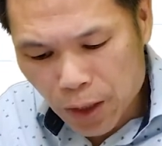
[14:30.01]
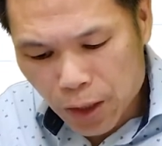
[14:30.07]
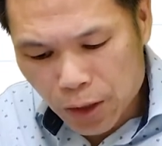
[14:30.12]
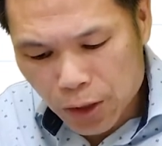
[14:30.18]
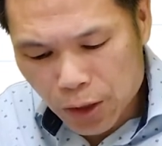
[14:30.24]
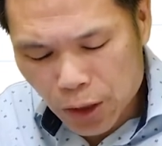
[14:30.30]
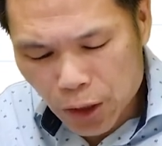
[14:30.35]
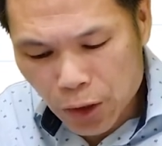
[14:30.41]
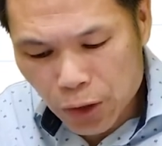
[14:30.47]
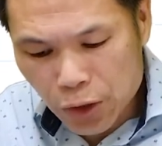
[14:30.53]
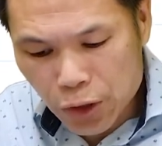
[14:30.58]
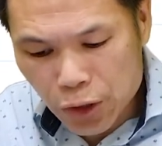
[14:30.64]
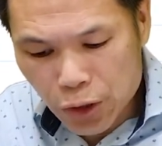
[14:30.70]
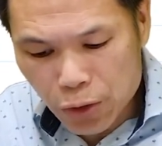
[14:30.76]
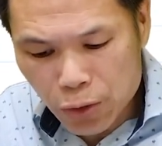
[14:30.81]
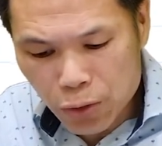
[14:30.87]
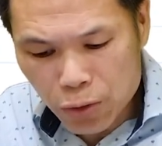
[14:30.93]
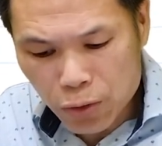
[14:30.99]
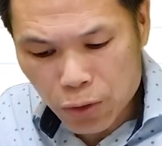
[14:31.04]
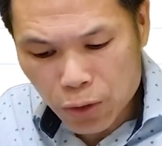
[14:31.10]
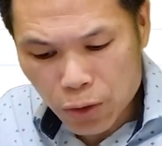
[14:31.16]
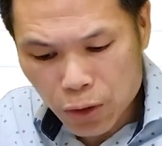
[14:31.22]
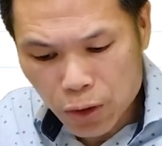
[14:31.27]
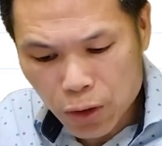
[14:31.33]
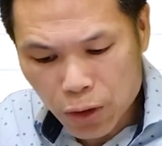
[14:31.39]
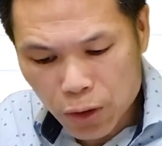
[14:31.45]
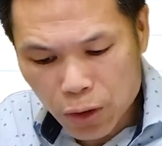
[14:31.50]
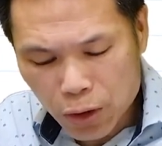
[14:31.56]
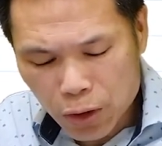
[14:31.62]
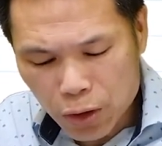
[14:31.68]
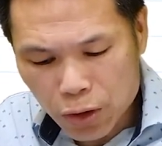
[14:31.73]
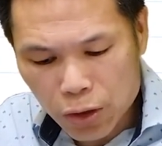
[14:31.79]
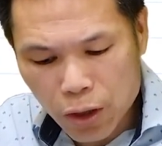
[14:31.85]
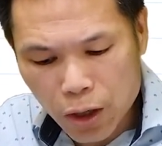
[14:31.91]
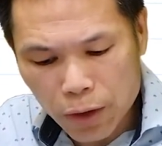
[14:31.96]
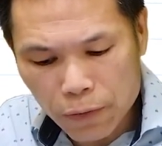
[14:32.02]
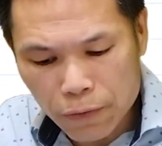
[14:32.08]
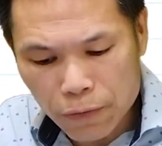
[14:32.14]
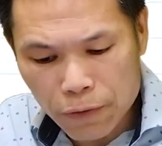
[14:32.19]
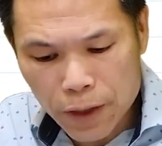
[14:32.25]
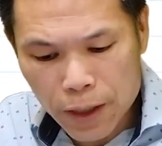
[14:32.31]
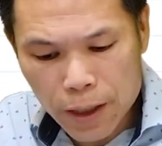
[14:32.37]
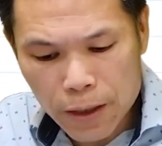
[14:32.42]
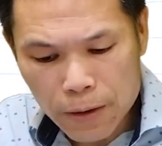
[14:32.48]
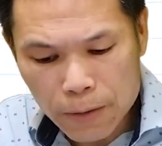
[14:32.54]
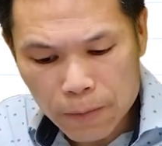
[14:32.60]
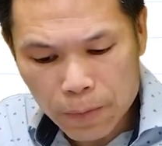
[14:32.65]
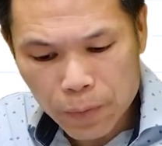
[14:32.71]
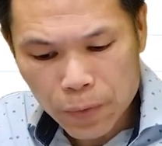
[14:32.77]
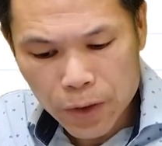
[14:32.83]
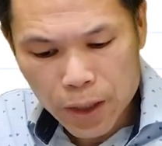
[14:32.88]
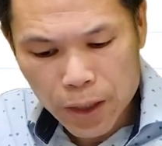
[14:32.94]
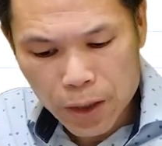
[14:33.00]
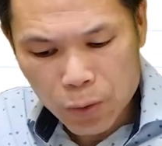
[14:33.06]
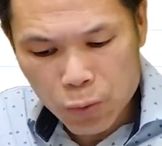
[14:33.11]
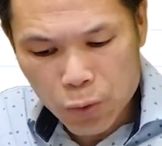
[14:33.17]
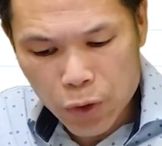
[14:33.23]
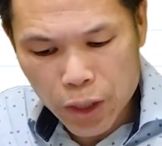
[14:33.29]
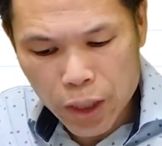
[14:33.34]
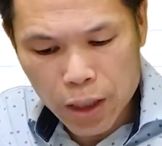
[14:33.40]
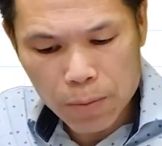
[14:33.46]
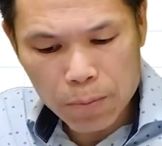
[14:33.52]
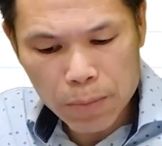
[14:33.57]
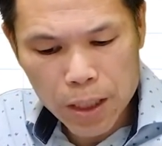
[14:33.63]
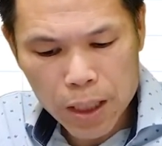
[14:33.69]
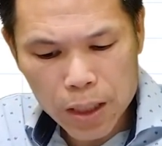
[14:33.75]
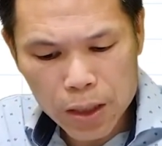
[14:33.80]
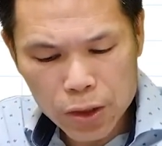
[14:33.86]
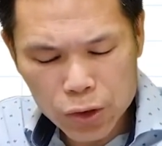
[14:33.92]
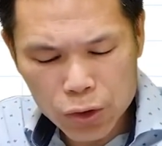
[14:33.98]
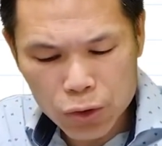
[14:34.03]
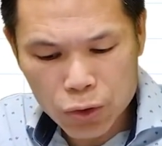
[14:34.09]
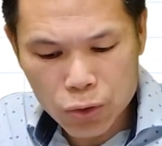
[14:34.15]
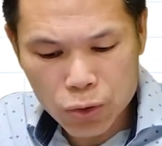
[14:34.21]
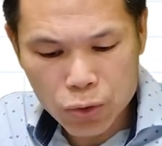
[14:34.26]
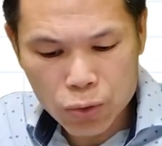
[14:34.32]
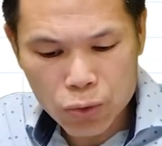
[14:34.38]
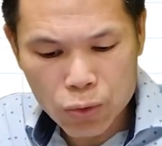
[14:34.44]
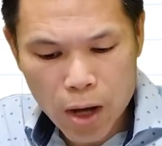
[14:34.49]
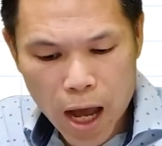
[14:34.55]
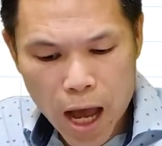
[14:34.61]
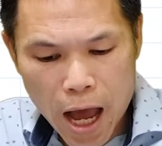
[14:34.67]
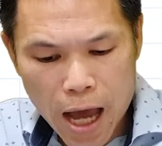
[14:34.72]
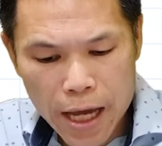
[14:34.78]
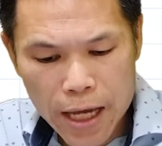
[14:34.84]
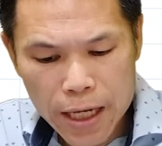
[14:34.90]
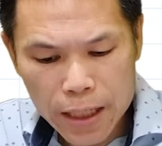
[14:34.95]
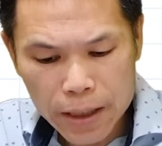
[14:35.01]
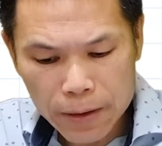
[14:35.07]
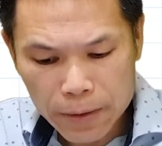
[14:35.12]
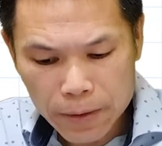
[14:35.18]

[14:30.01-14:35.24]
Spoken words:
So U dot V will give me 2I